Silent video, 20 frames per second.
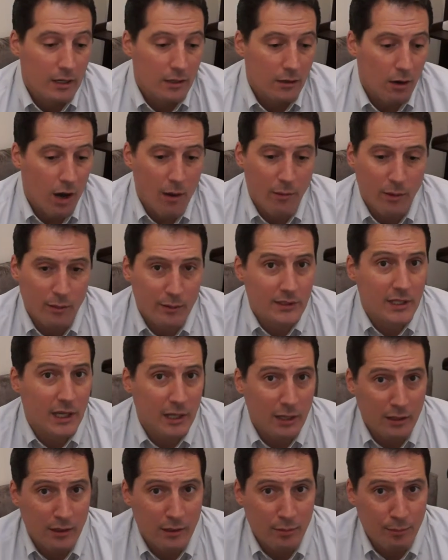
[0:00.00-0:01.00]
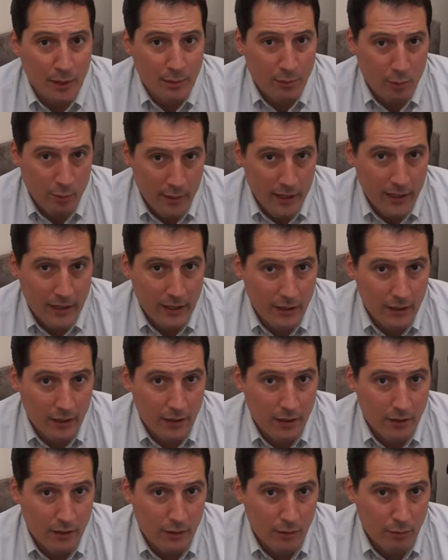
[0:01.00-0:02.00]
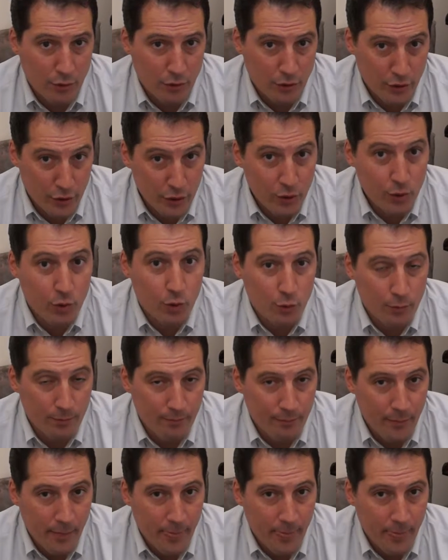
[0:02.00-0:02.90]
Common mistake people make, number two,